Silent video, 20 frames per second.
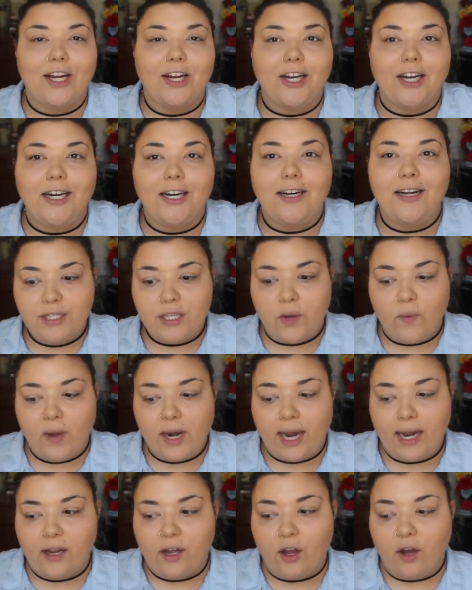of girl, so when
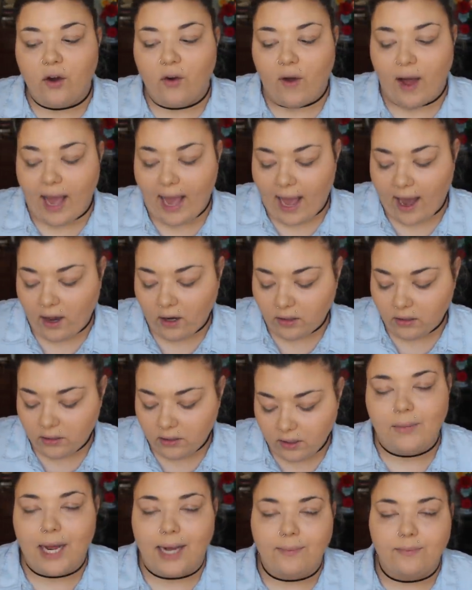I go
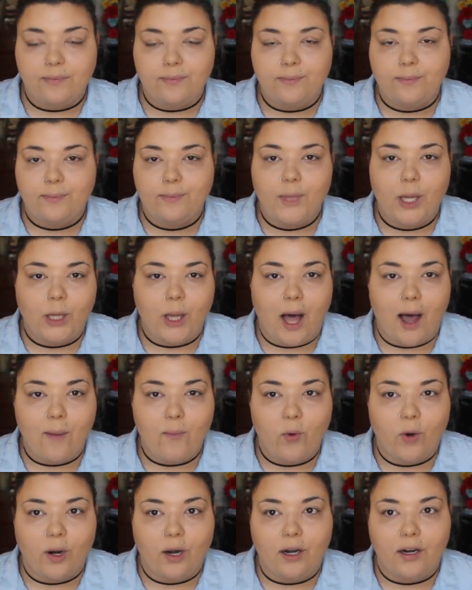out I'm a lot
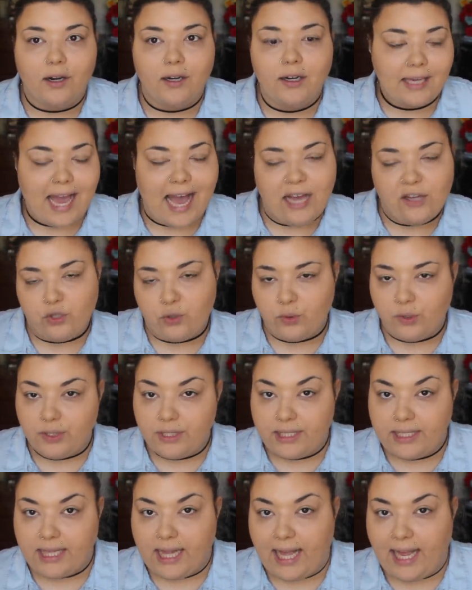more casual
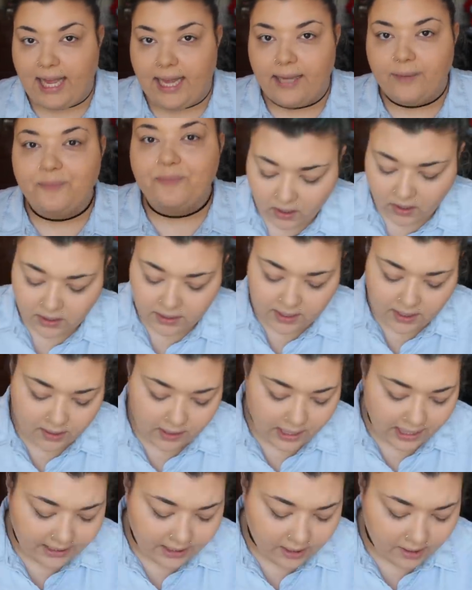slay. Also,
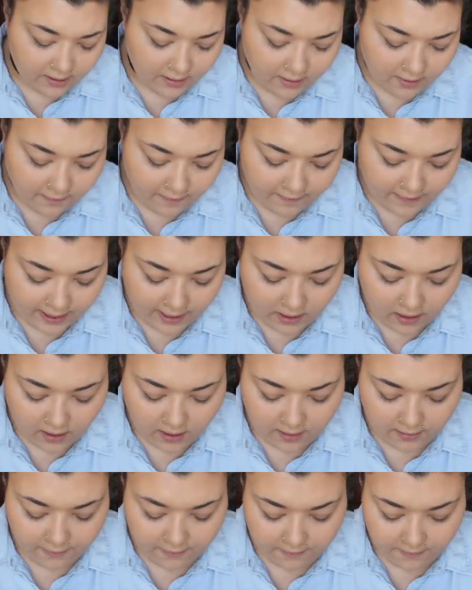I turned the fan
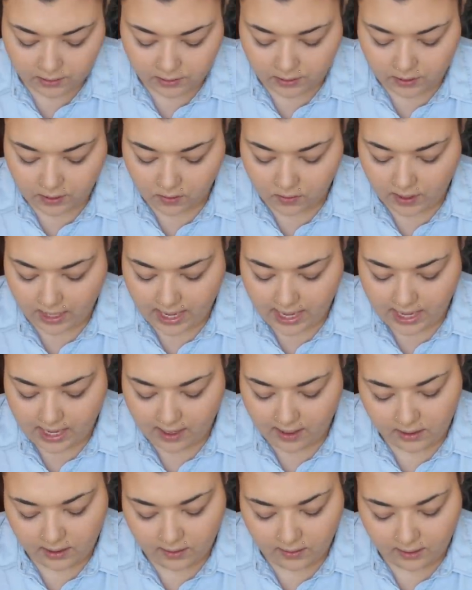off so
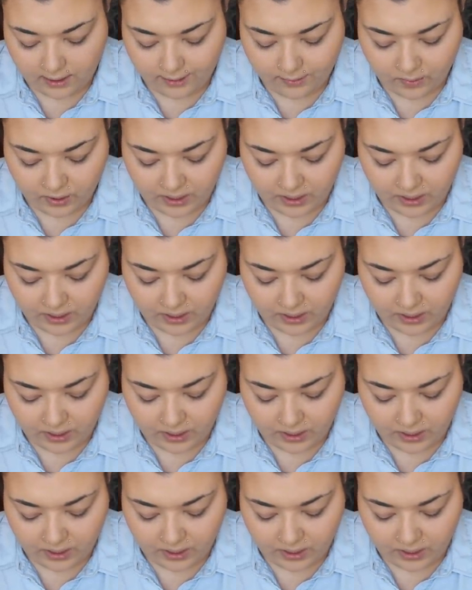that it, you